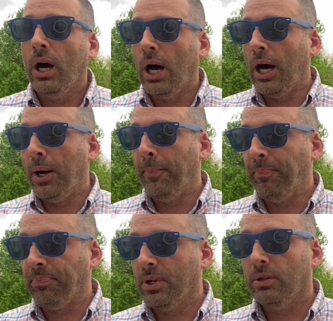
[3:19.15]

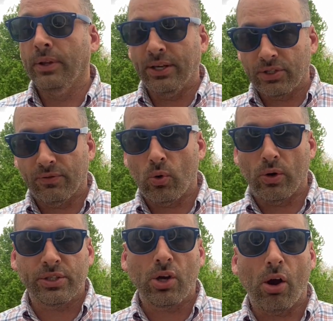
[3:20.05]
Um, Lynx, of
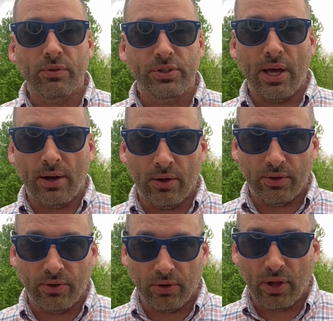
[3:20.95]
course, covers that
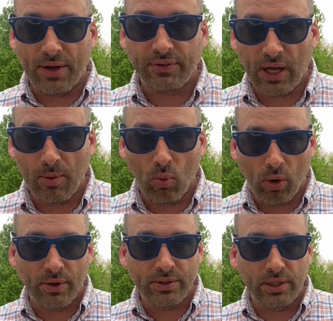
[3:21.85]
under their lifetime
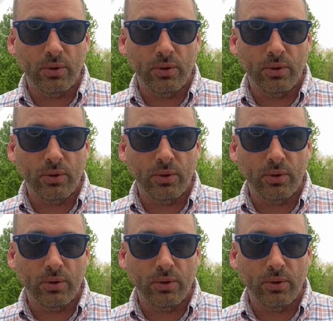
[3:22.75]
warranty,